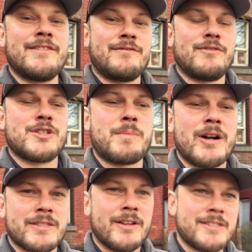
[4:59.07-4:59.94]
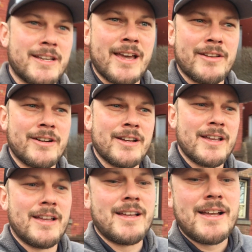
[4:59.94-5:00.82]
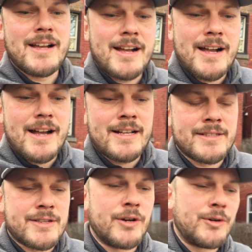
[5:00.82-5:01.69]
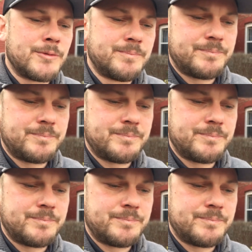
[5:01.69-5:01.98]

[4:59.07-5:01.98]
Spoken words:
of response altogether. And so